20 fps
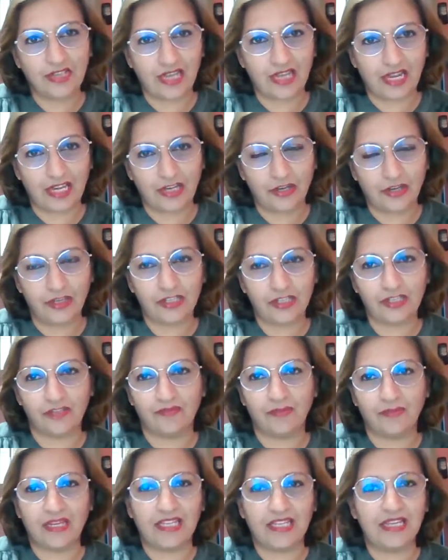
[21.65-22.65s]
High Court
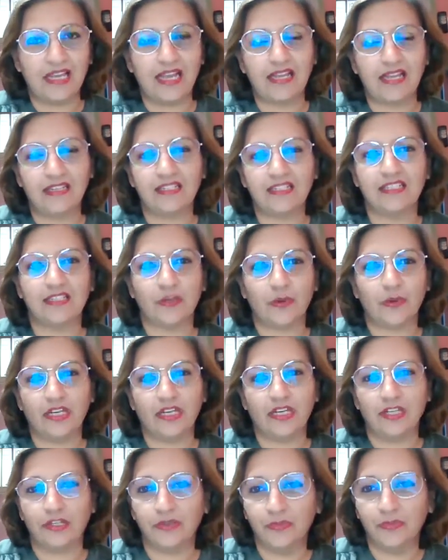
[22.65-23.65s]
of Malaysia at
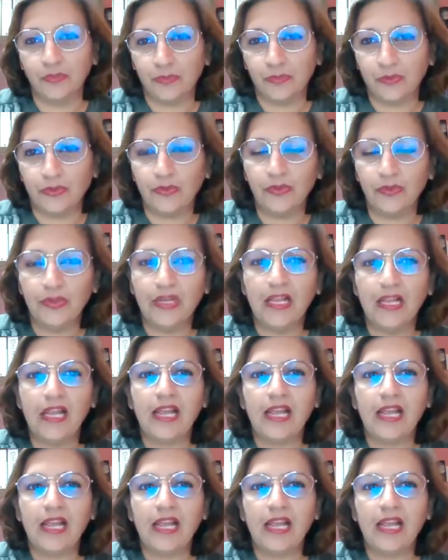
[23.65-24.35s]
Kuala Lumpur.